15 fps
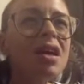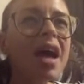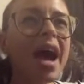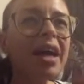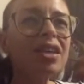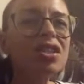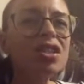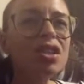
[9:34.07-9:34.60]

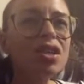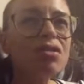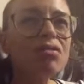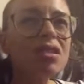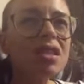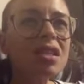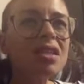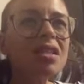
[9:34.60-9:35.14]

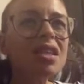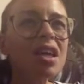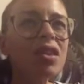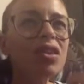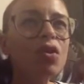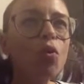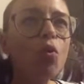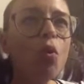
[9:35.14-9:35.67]
excuses that
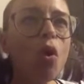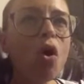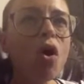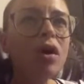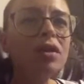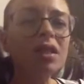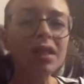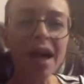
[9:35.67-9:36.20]
the
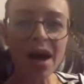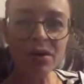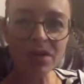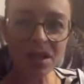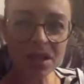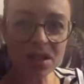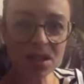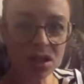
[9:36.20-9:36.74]
world allows
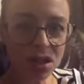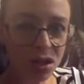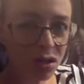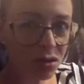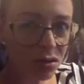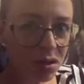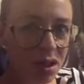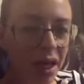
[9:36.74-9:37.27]
us to
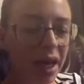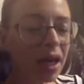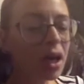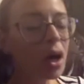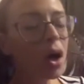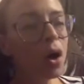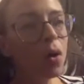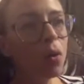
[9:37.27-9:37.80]
use, like,
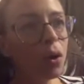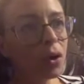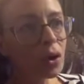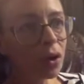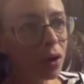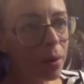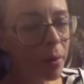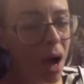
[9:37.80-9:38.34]
well,
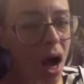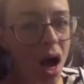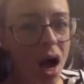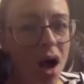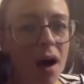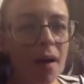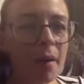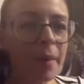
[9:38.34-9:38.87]
you're a
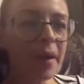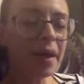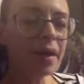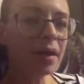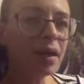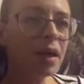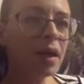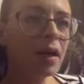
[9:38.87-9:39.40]
mom and,